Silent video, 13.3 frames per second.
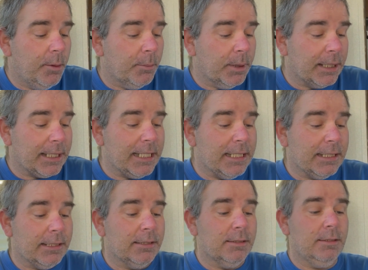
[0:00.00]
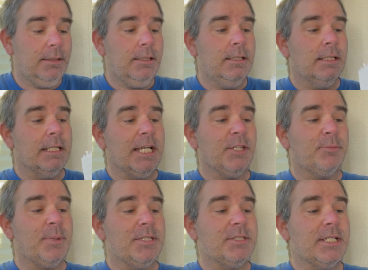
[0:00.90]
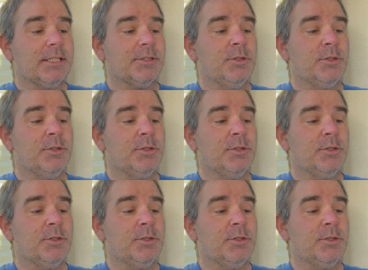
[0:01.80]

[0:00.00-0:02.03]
But again, last paycheck,